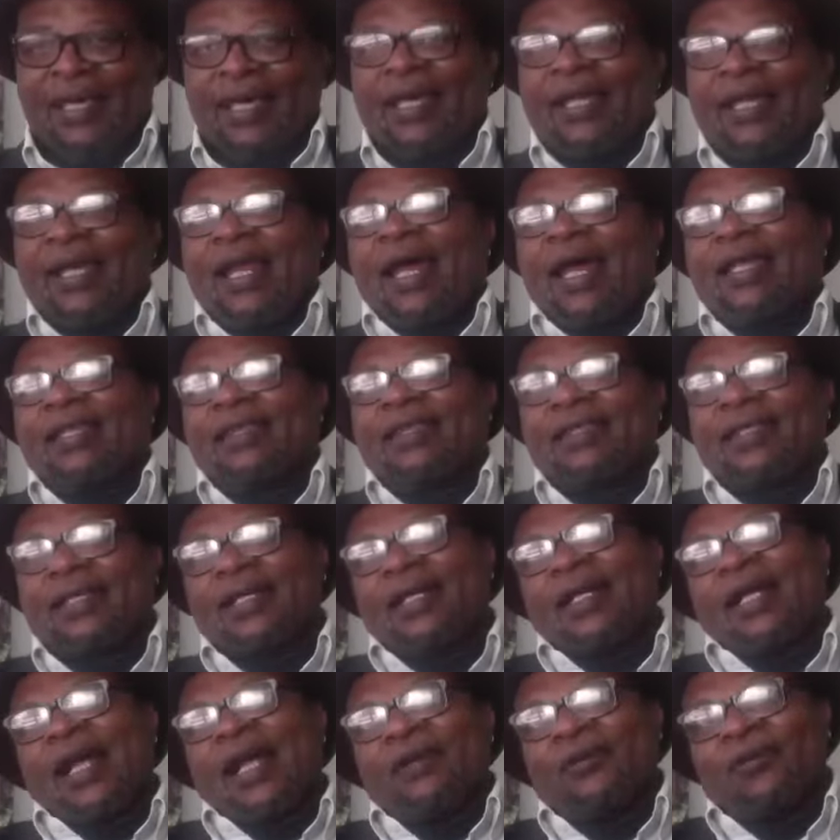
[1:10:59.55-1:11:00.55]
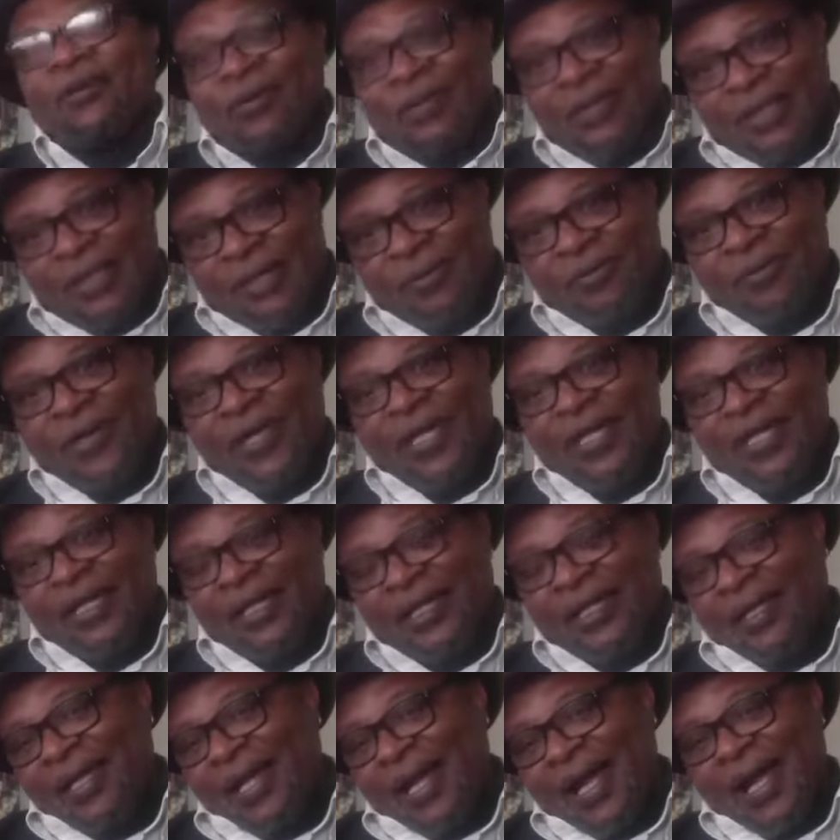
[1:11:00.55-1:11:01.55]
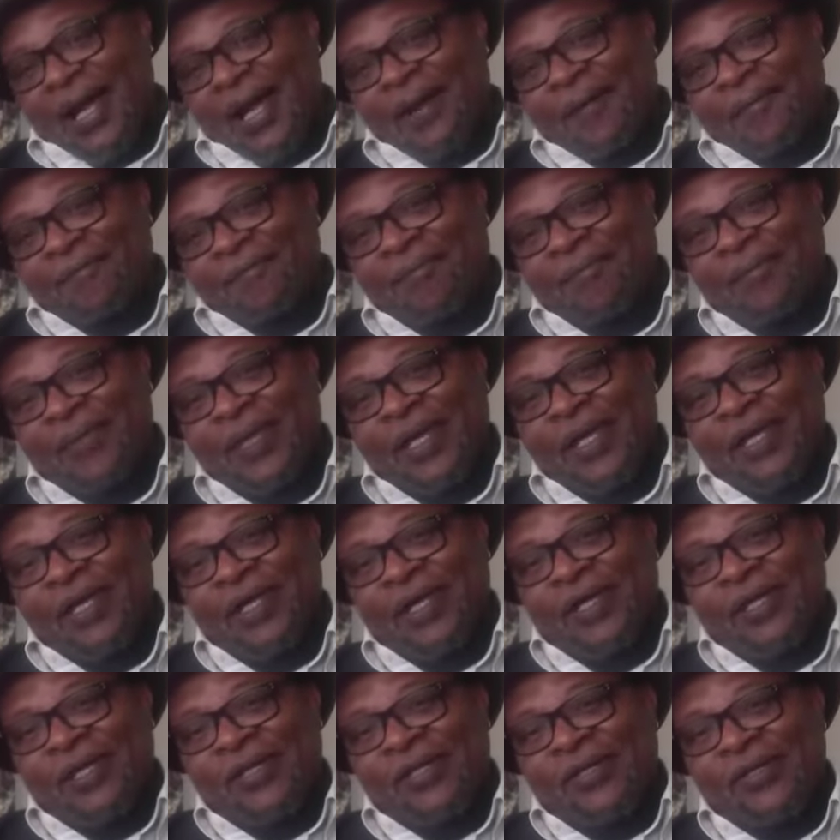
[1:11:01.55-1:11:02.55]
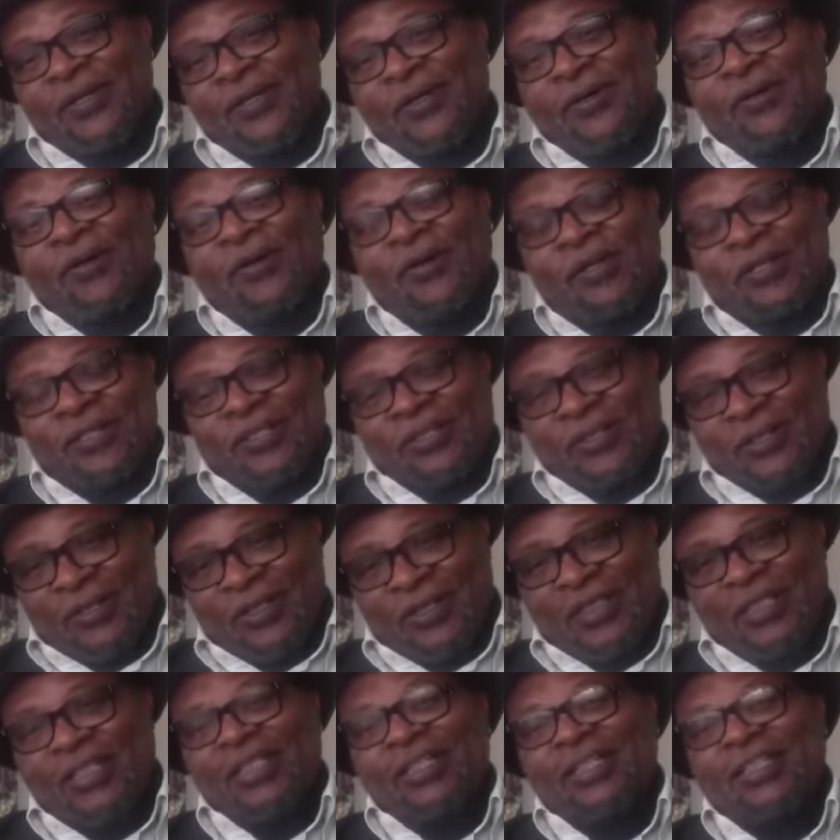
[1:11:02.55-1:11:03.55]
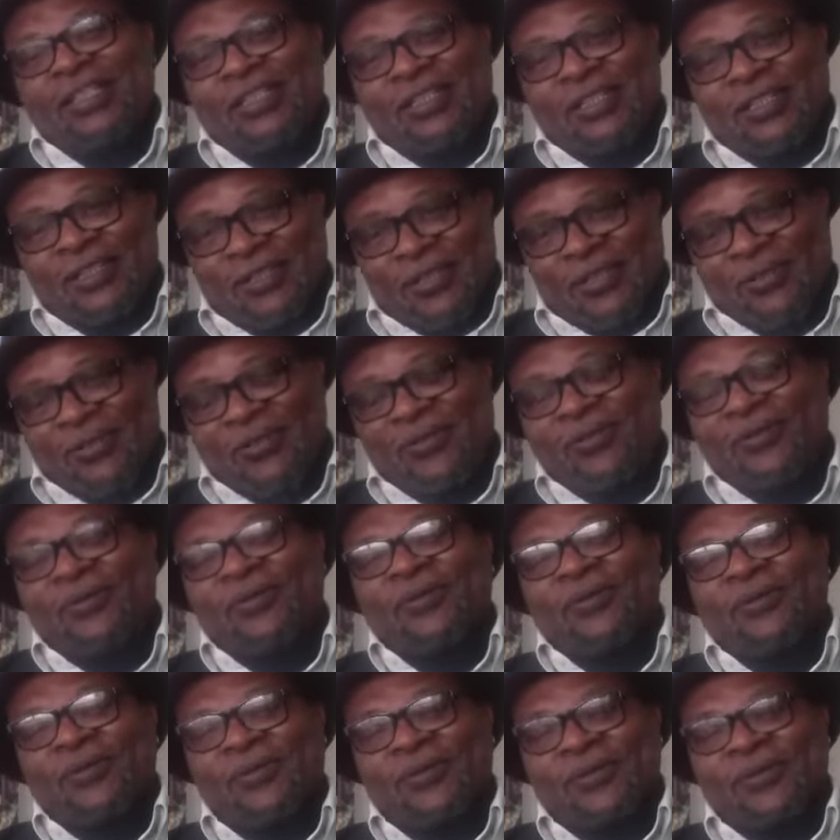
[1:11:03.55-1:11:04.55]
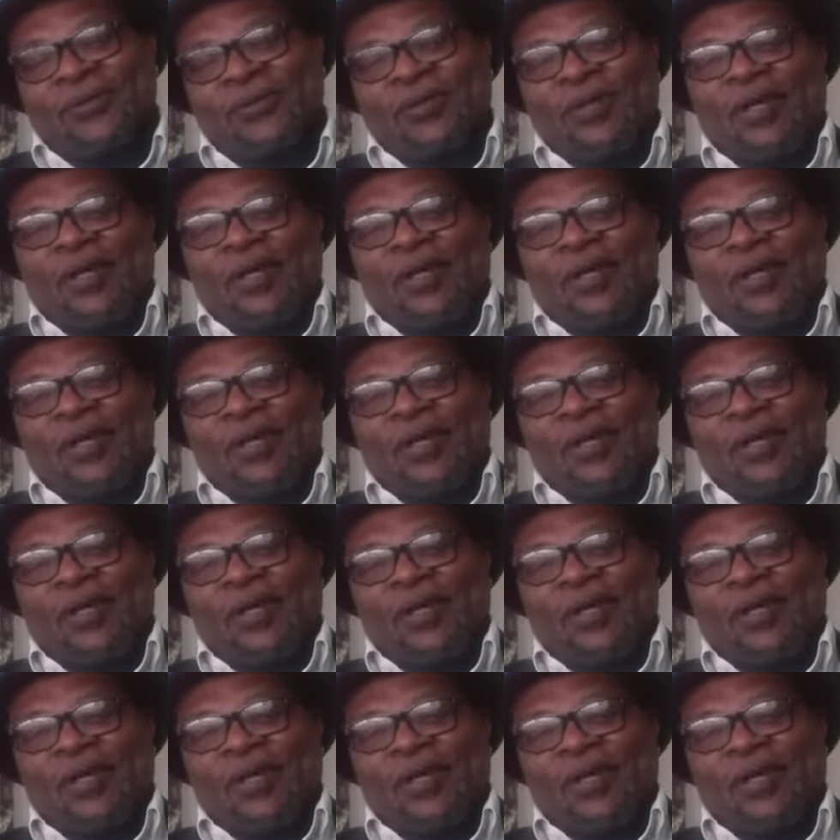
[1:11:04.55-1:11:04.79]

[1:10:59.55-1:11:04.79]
And I think along the way, um, you also need to, to